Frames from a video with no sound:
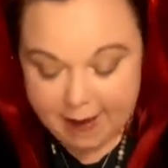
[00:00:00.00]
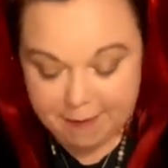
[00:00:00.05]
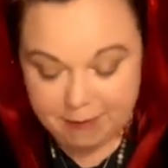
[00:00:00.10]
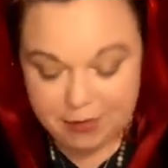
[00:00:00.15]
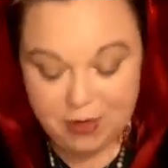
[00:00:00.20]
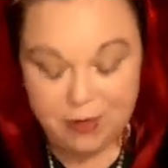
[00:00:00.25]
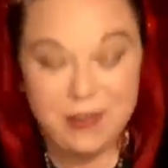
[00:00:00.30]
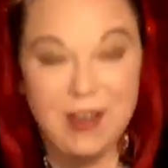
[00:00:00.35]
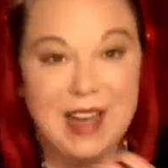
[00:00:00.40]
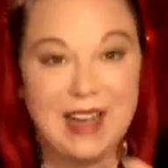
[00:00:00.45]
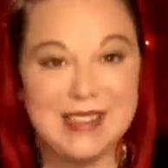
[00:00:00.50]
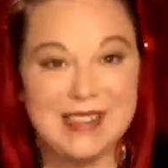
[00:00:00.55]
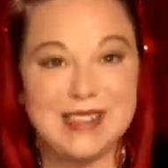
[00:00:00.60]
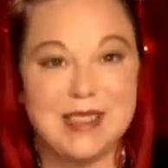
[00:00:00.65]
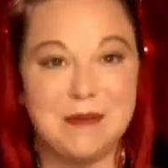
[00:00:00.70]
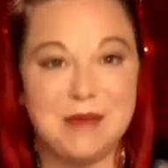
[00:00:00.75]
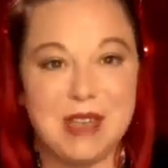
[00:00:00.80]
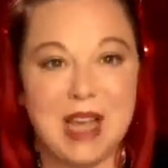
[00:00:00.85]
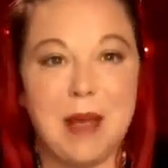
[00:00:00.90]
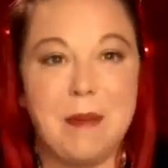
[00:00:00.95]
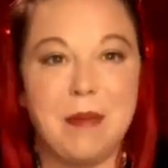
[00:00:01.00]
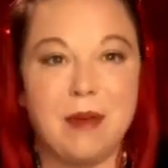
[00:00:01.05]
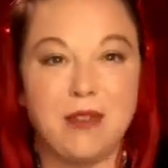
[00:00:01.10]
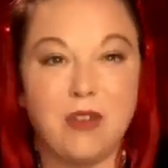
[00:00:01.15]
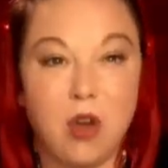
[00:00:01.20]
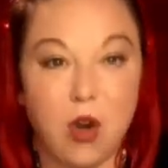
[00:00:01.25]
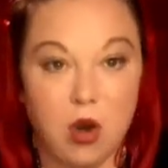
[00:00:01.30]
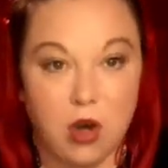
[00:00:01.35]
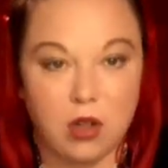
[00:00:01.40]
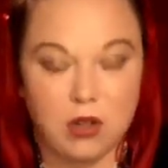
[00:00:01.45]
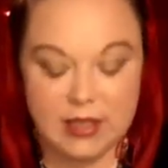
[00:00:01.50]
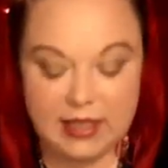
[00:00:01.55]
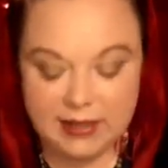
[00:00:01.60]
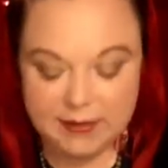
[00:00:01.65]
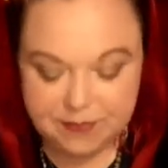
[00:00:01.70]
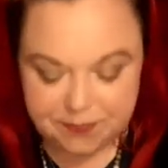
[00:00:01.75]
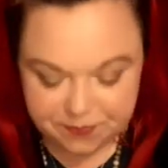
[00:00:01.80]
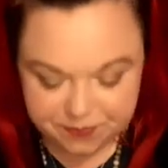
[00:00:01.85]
You've had some type of calling.